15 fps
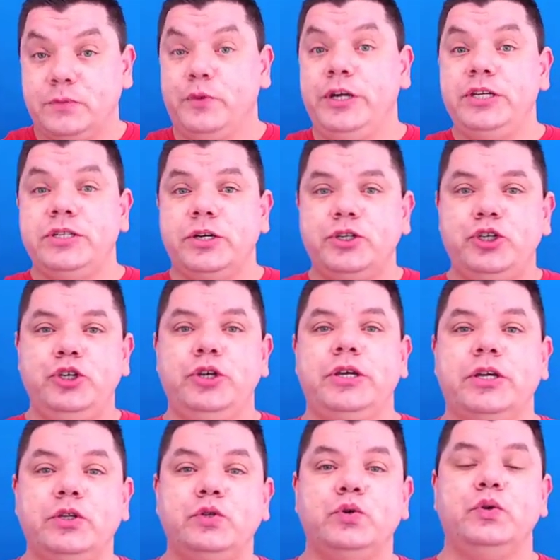research you
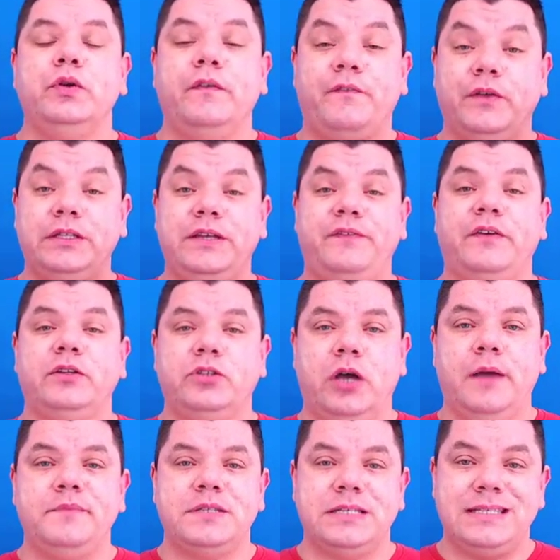can do for different
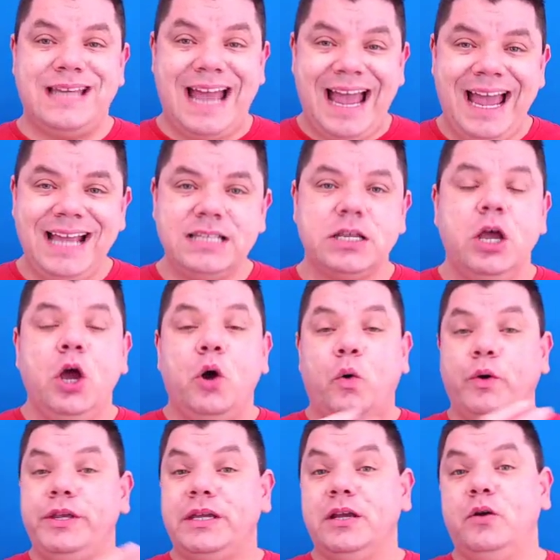types of tags,
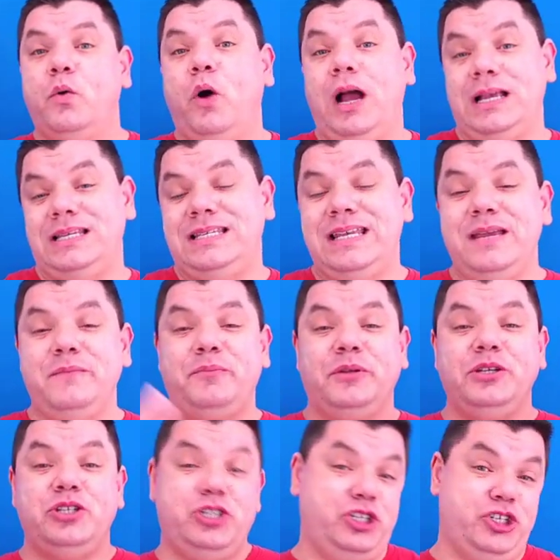or you can quite
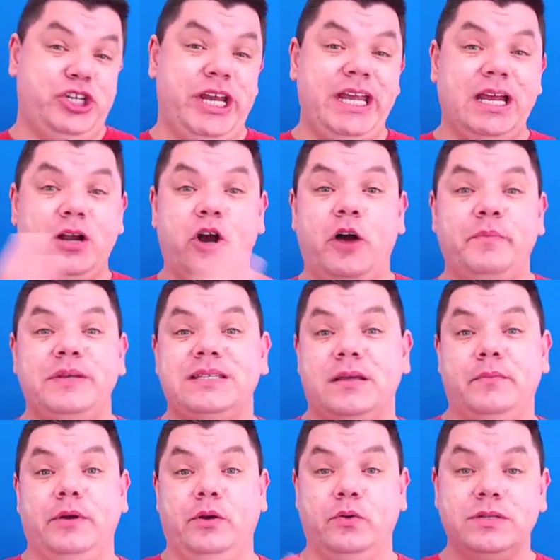simply just cheat and copy
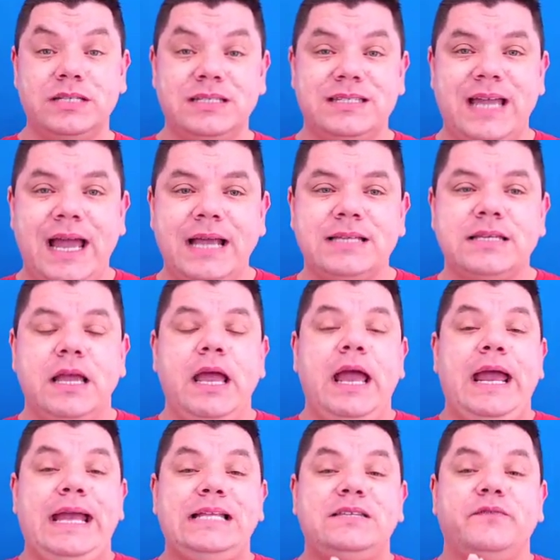someone else's tags.
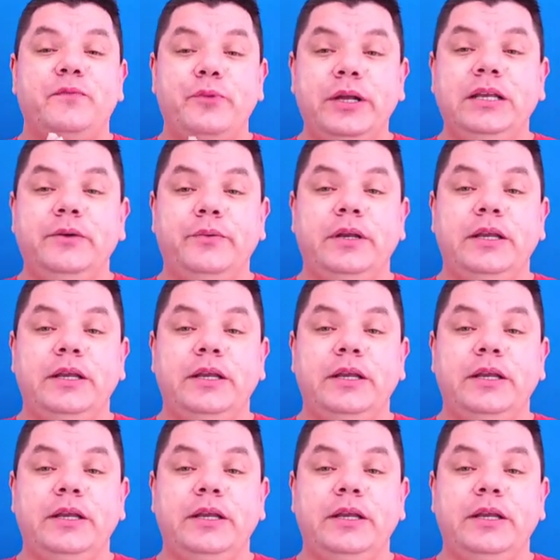It's a really,